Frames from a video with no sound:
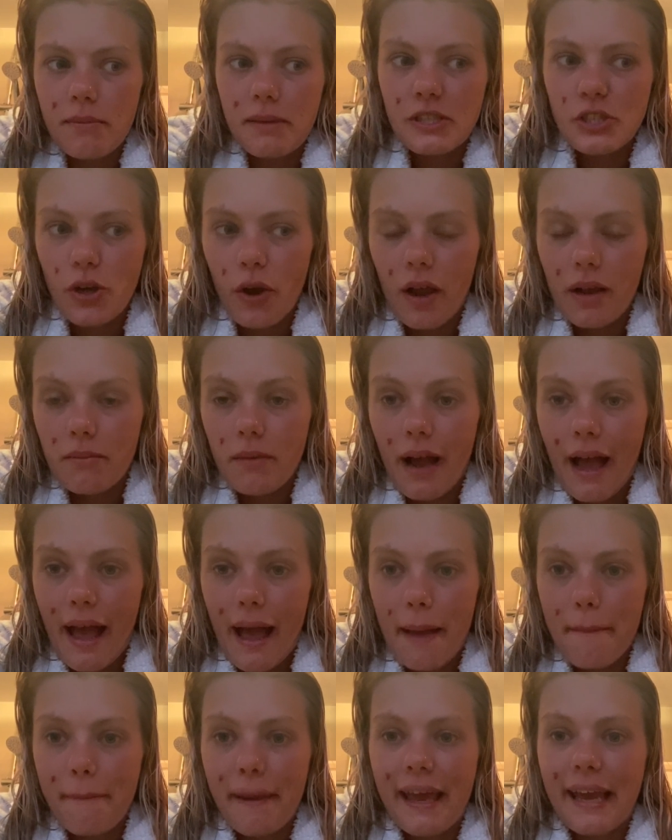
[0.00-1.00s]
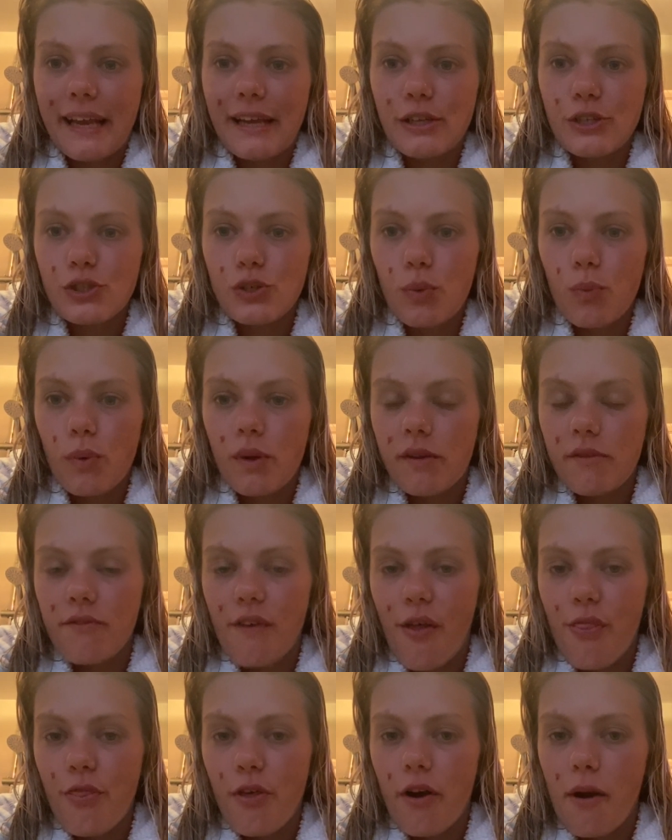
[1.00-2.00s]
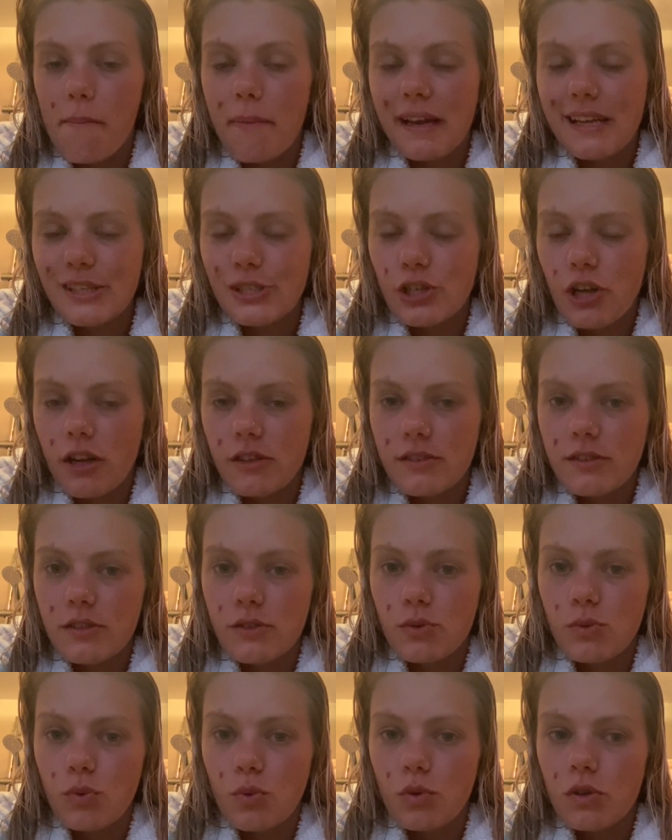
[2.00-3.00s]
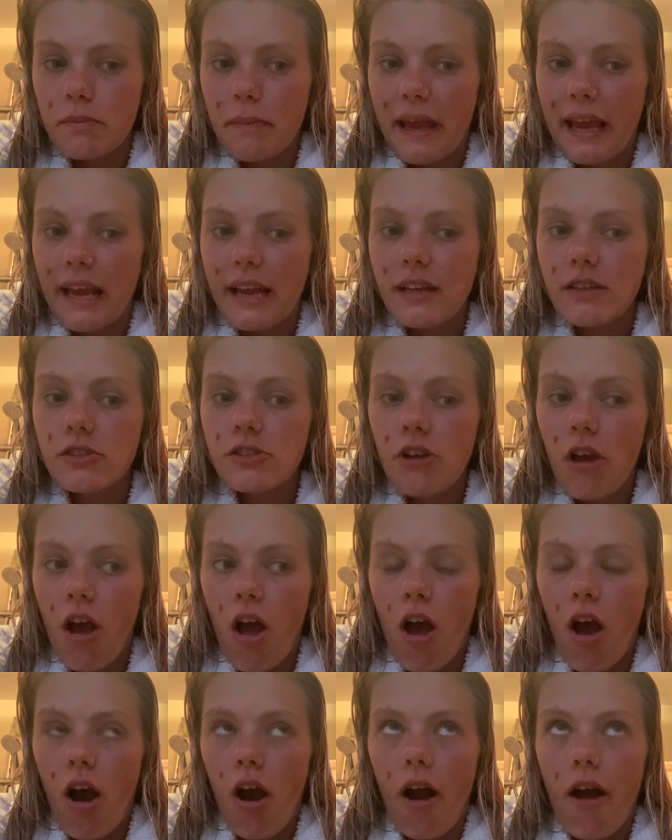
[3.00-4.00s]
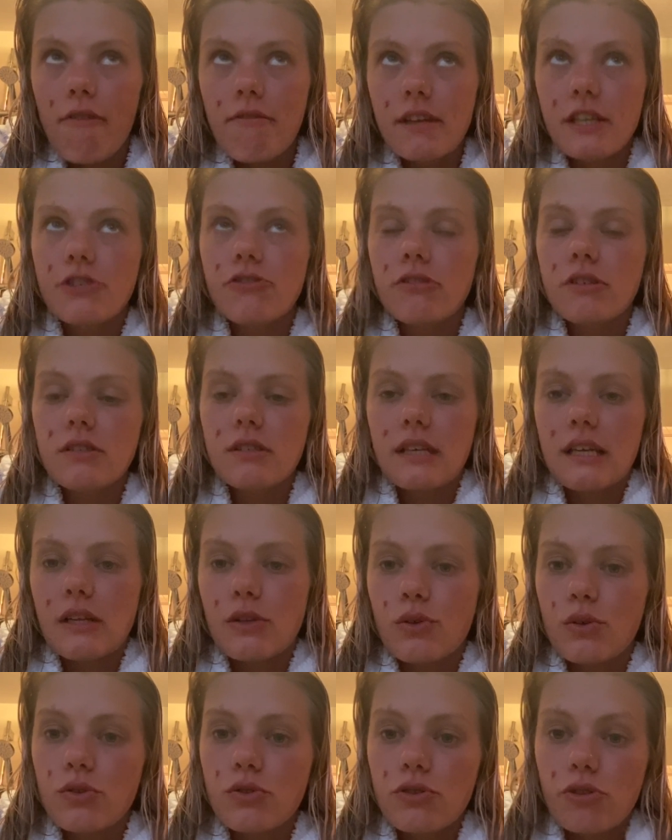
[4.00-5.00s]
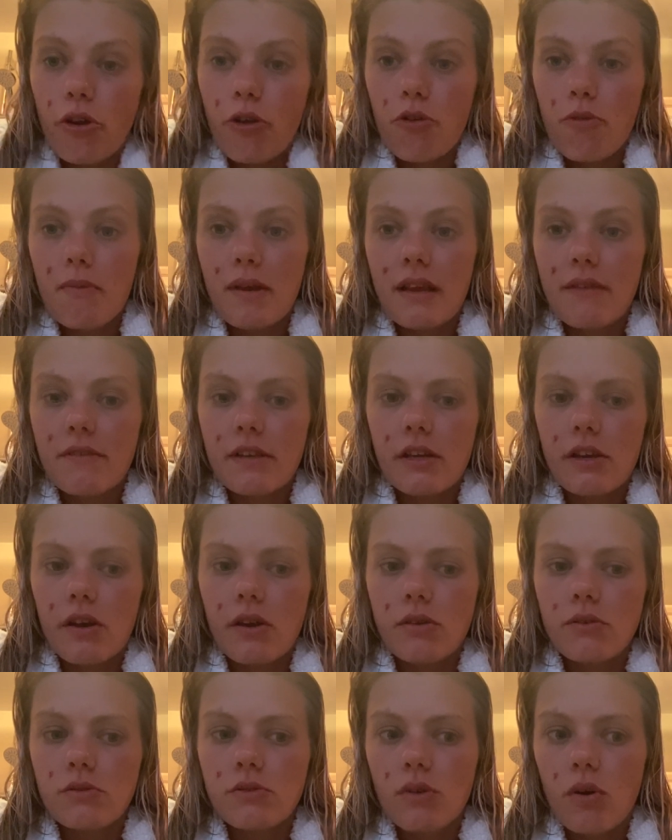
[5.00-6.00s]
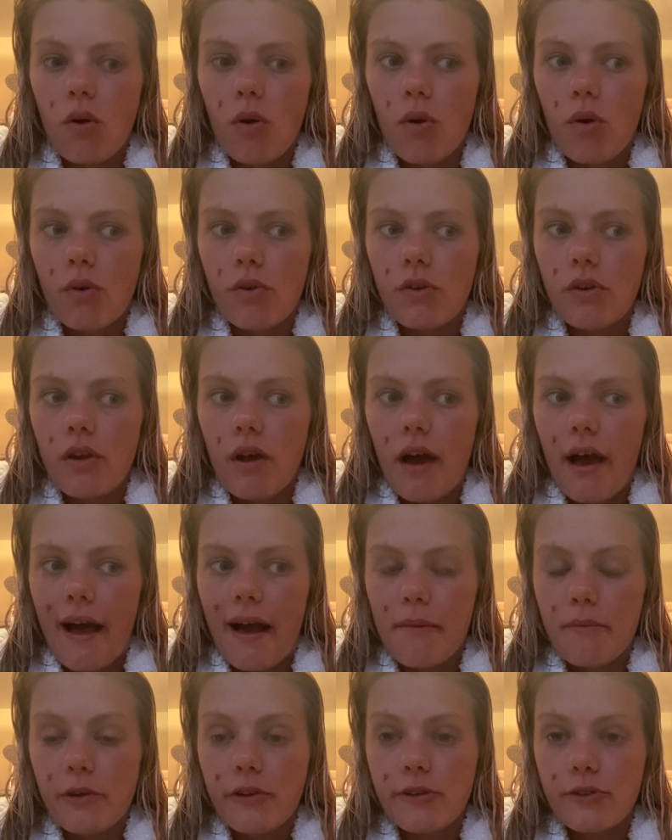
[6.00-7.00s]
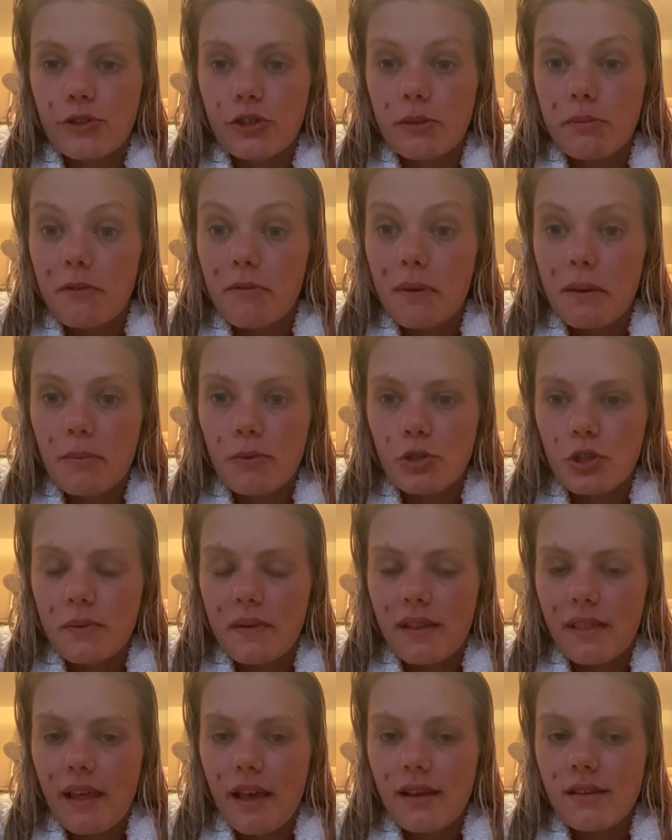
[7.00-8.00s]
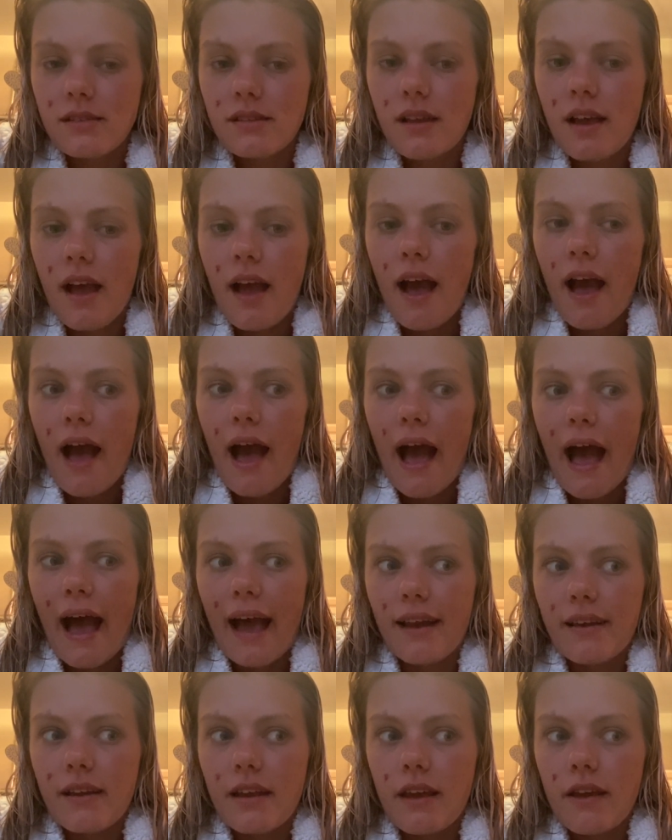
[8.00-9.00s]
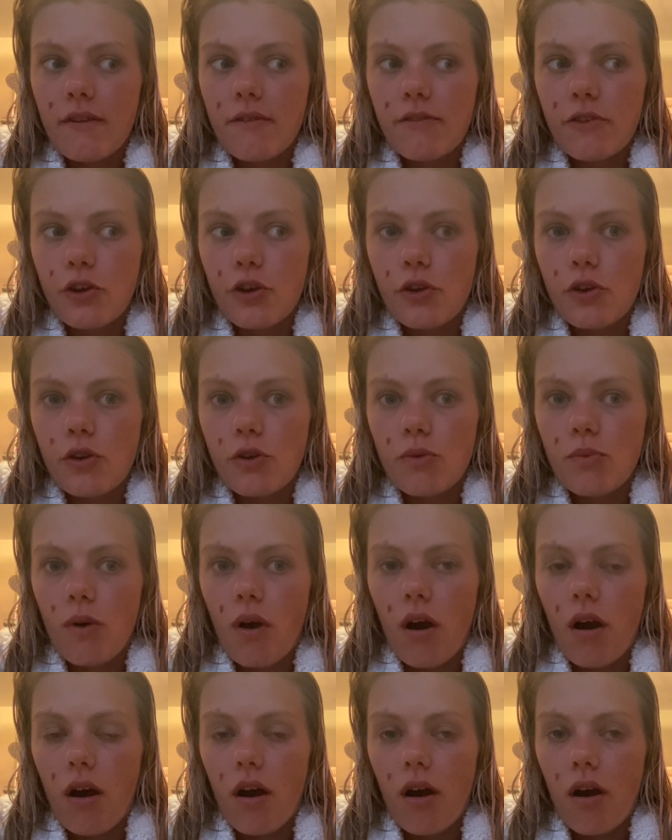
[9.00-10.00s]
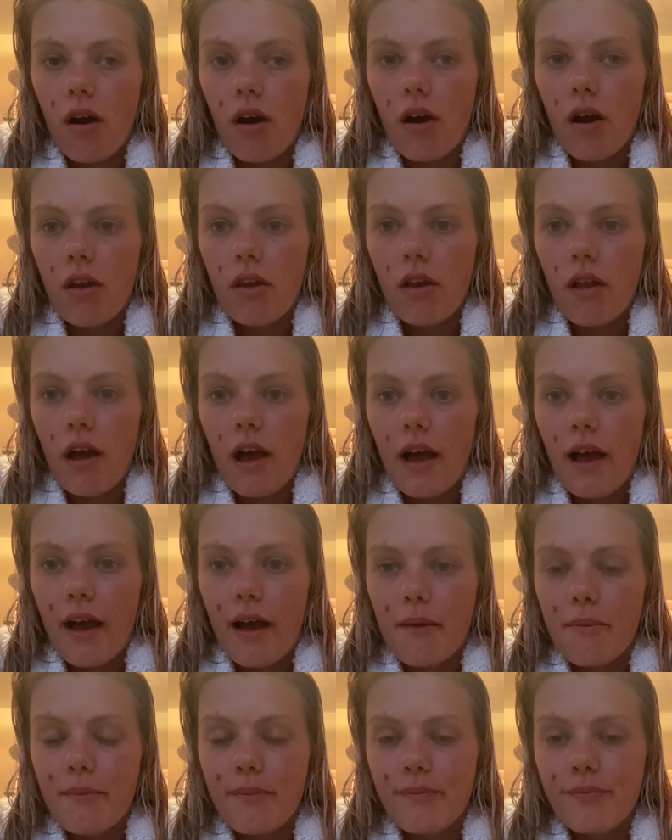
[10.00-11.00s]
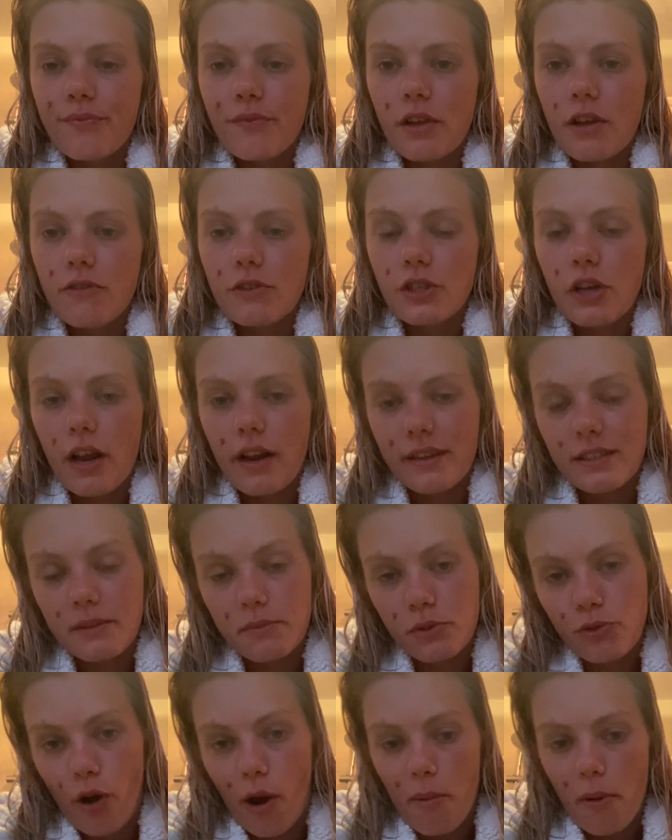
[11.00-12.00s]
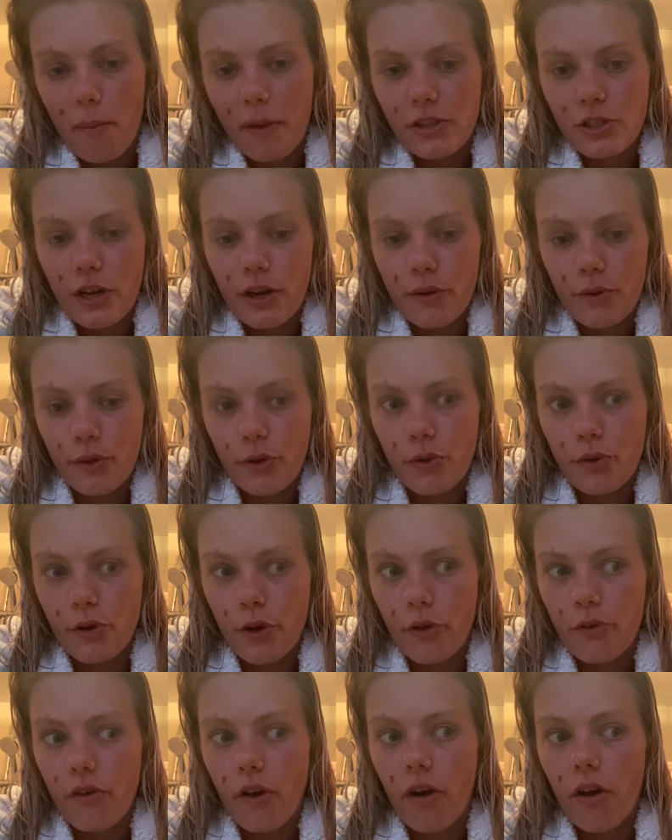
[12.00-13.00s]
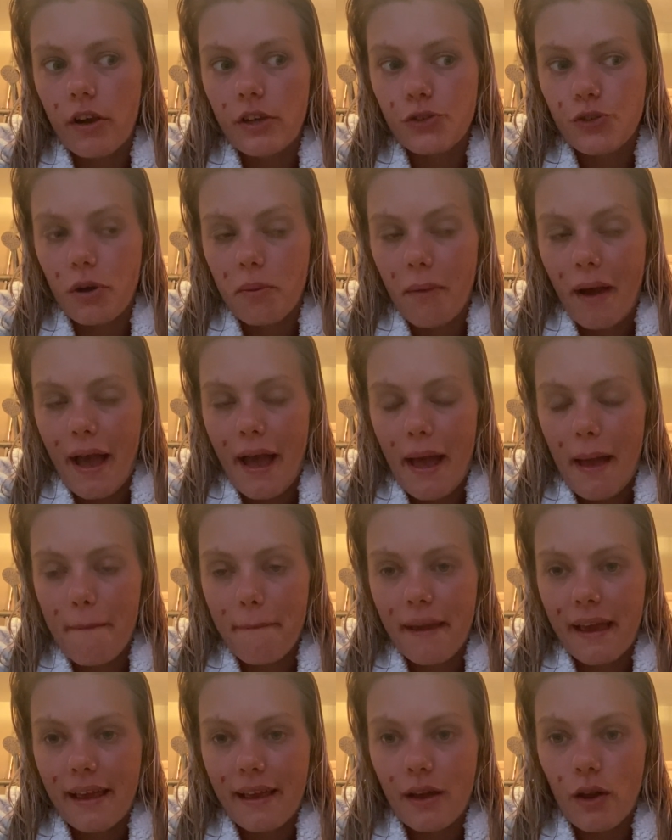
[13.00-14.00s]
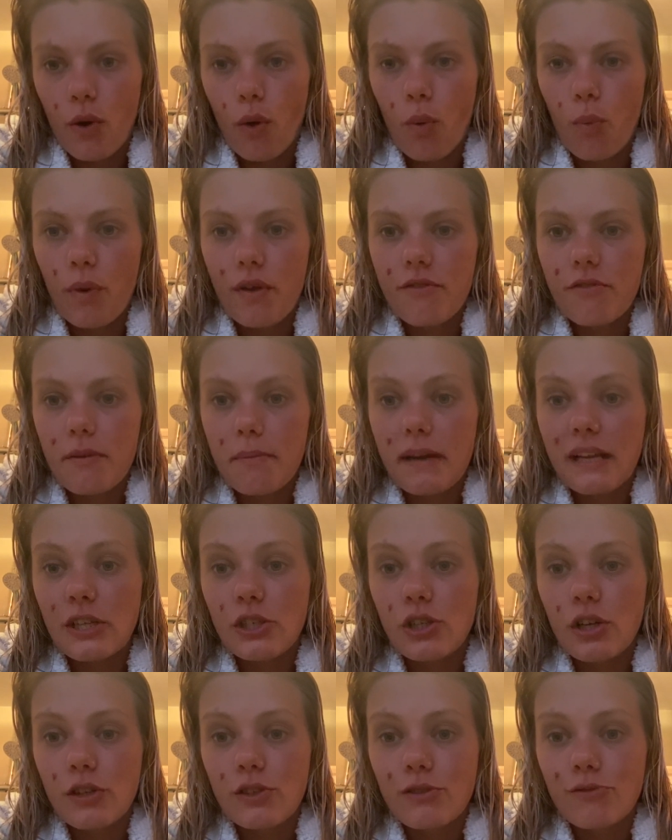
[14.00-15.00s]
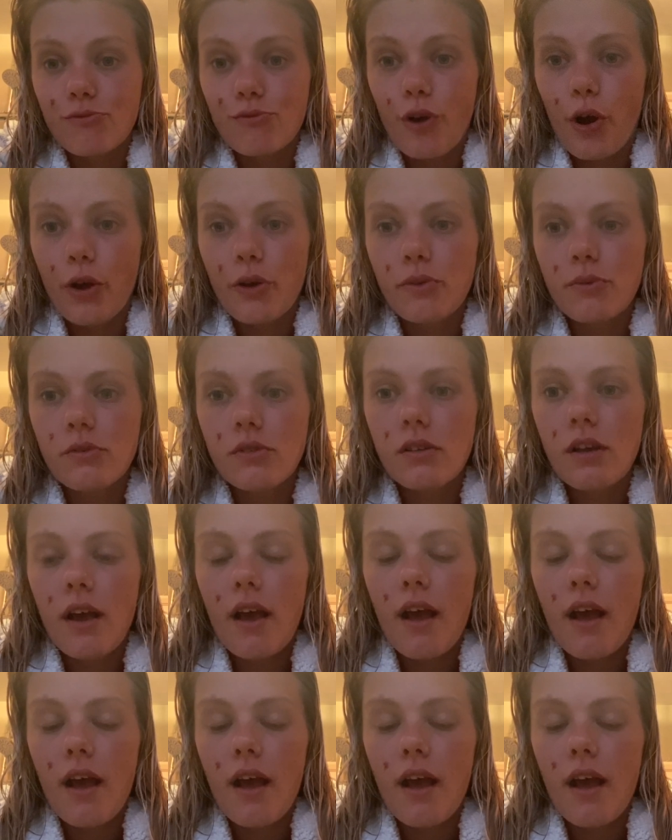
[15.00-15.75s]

be dyeing my hair peach with the Bleach London Awkward Peach. I've literally seen so many videos on YouTube of people doing this, and if you are a returning subscriber on my channel, you know that I dye my hair pink a lot with the Bleach London Rose.